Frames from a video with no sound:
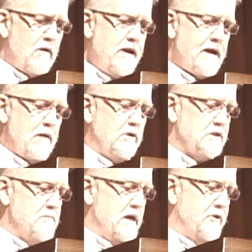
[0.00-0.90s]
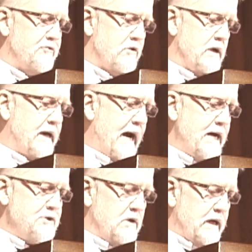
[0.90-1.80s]
My granddad was a minister, and
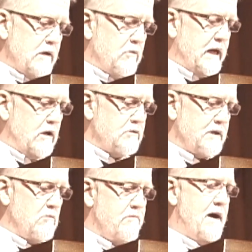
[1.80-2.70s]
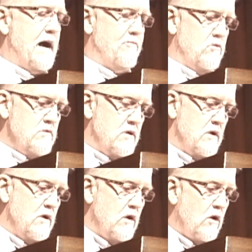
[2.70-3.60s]
occasionally when he was in revival
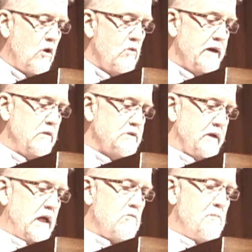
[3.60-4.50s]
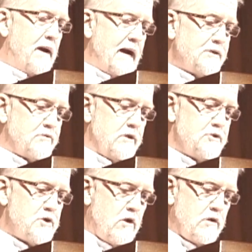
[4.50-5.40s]
or when he was the interim
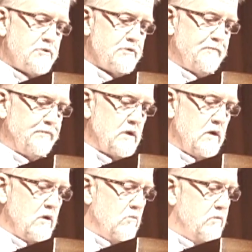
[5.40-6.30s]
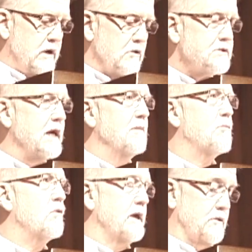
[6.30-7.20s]
pastor in the church, we'd go
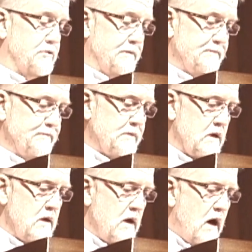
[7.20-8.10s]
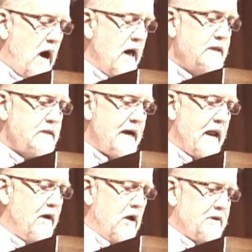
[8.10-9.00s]
see him preach.
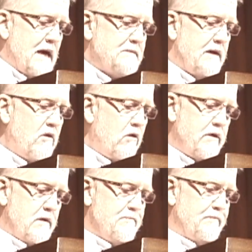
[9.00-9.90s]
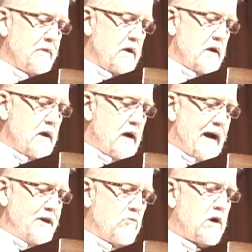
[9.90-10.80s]
Honestly, out of all the times I've heard him,
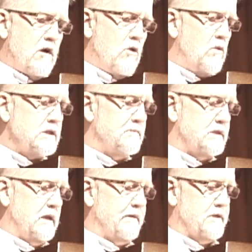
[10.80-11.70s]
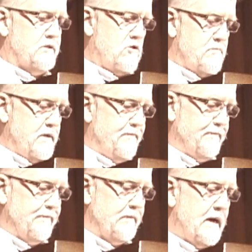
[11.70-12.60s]
I don't recall one specific
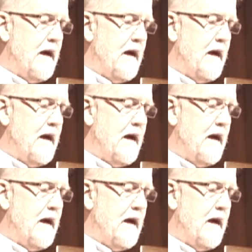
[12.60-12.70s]
sermon.